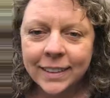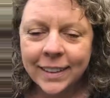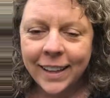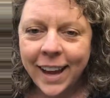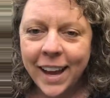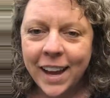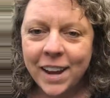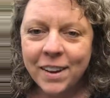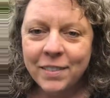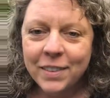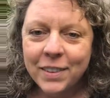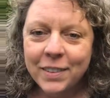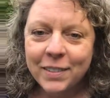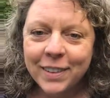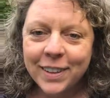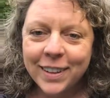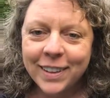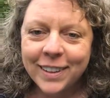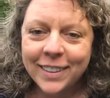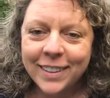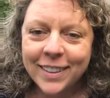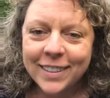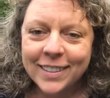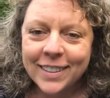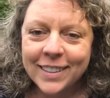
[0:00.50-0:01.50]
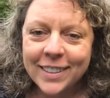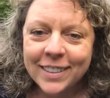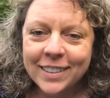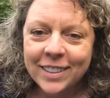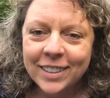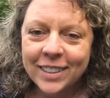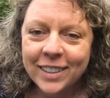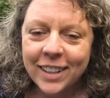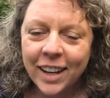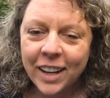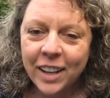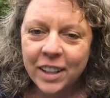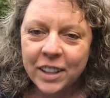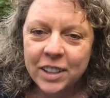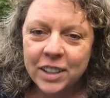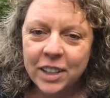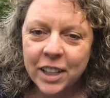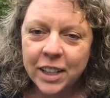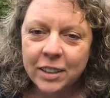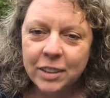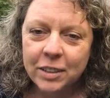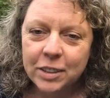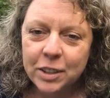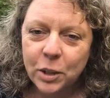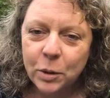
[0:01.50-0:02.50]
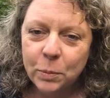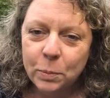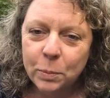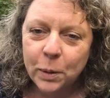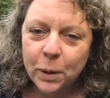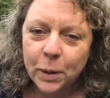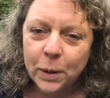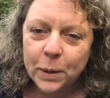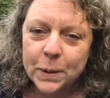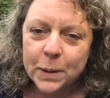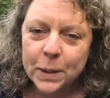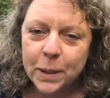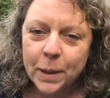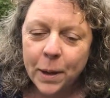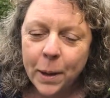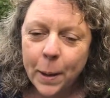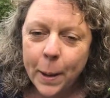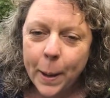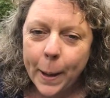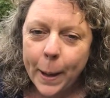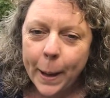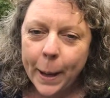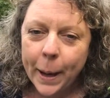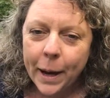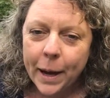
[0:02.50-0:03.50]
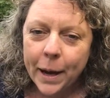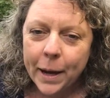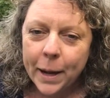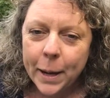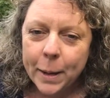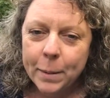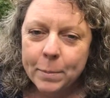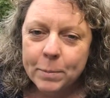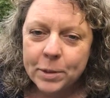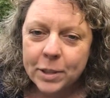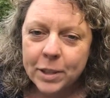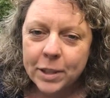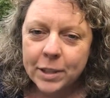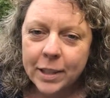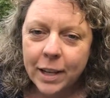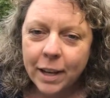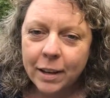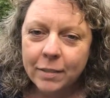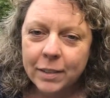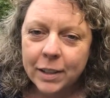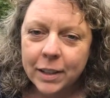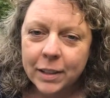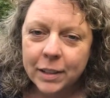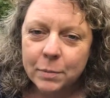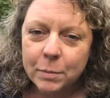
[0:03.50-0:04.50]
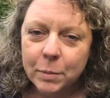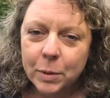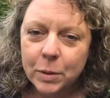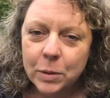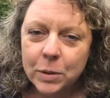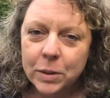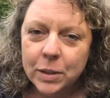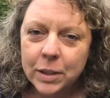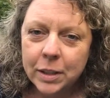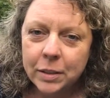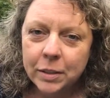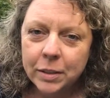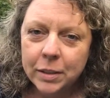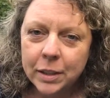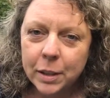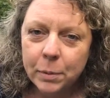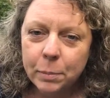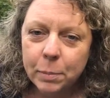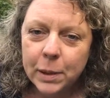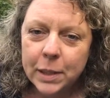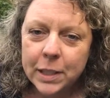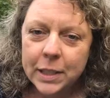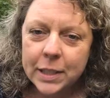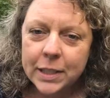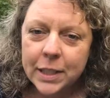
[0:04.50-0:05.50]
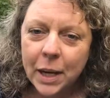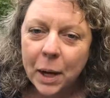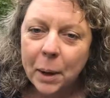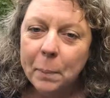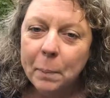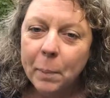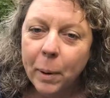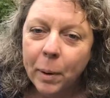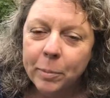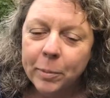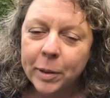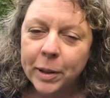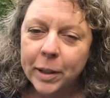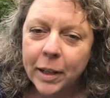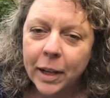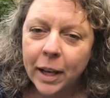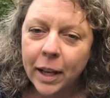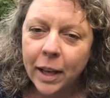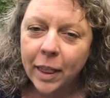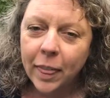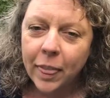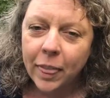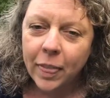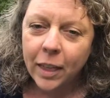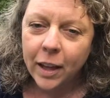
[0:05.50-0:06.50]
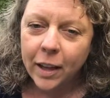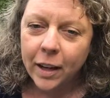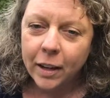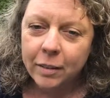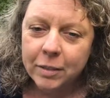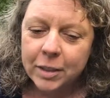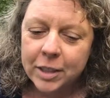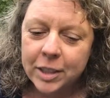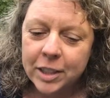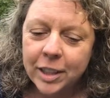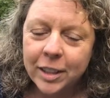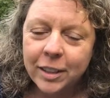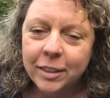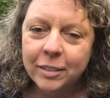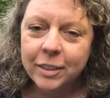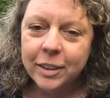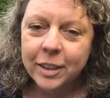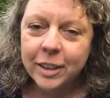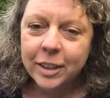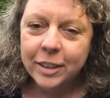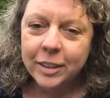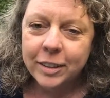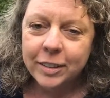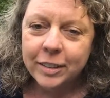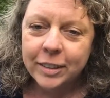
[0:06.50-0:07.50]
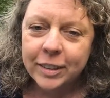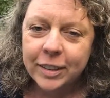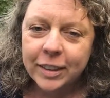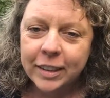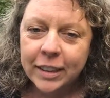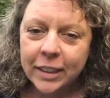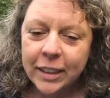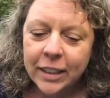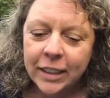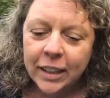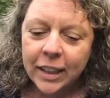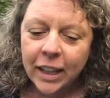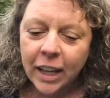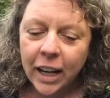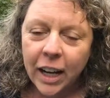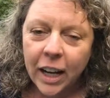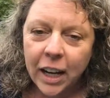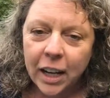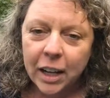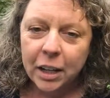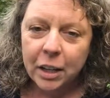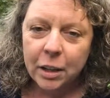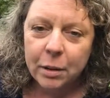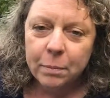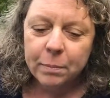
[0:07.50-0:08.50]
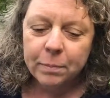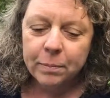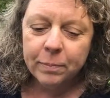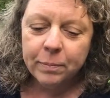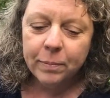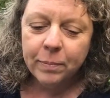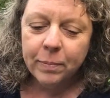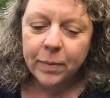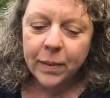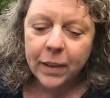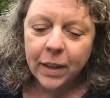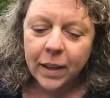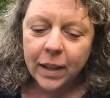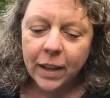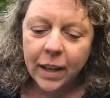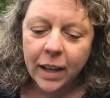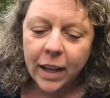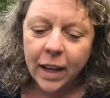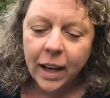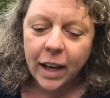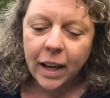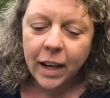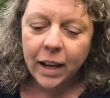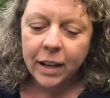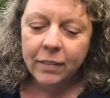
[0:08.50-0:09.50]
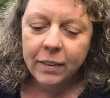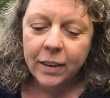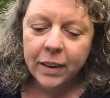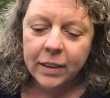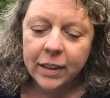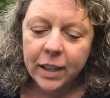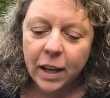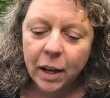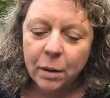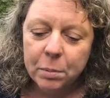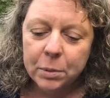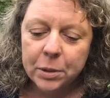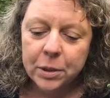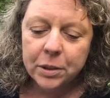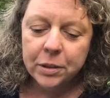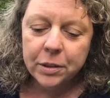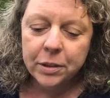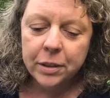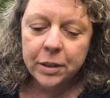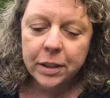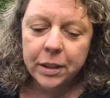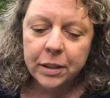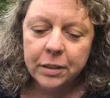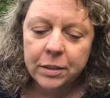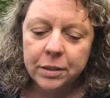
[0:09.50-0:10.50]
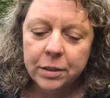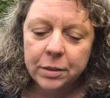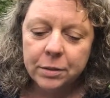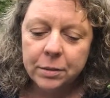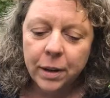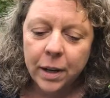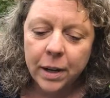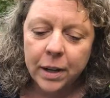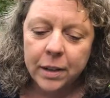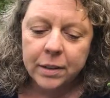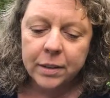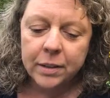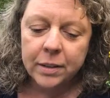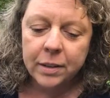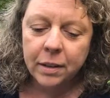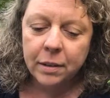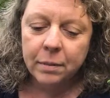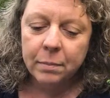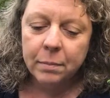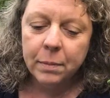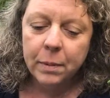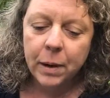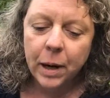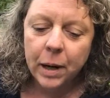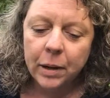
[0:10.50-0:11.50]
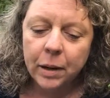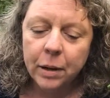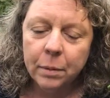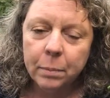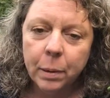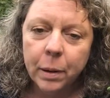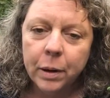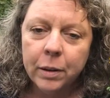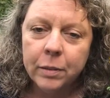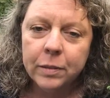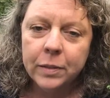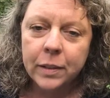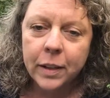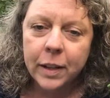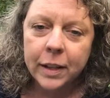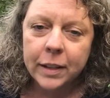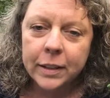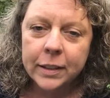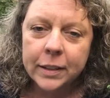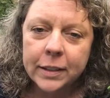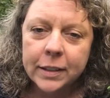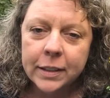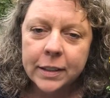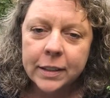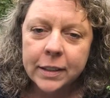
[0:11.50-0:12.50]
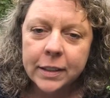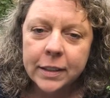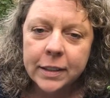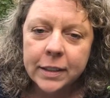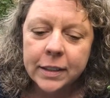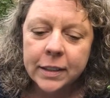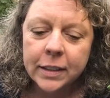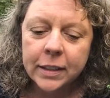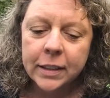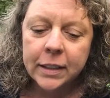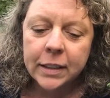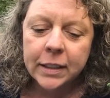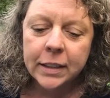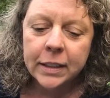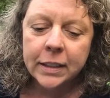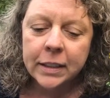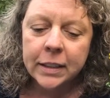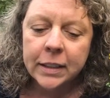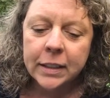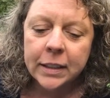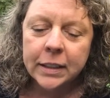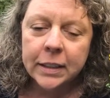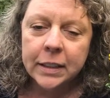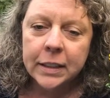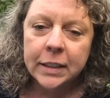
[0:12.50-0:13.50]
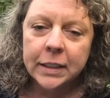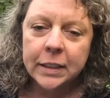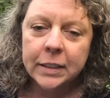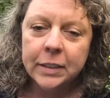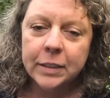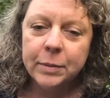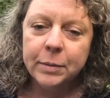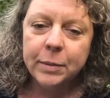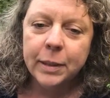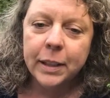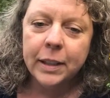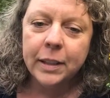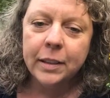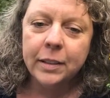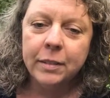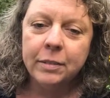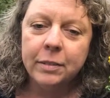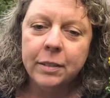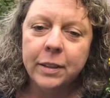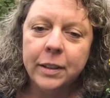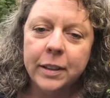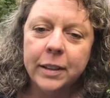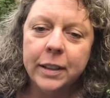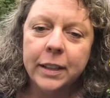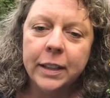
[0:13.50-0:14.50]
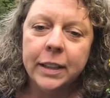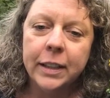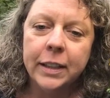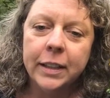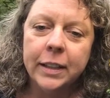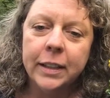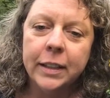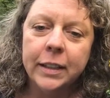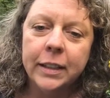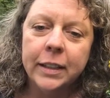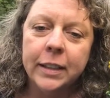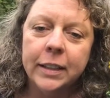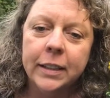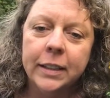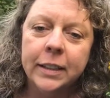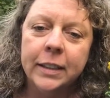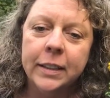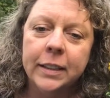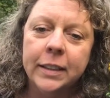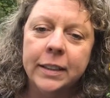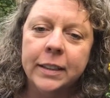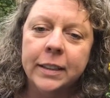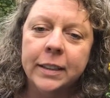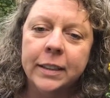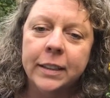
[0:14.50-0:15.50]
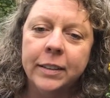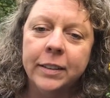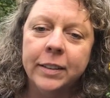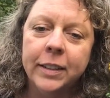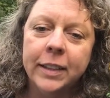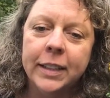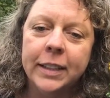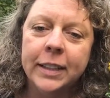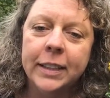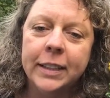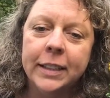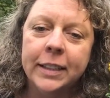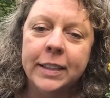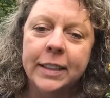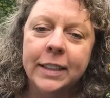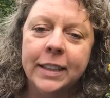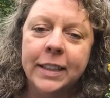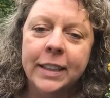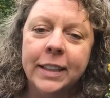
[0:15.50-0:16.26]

Hey everyone, this is Janelle at Jangle Soapworks. I am just having the most serendipitous type moment and thought I would share it with you. I've had the opportunity to raise some monarch butterflies, and here's my little friend here. Here he is.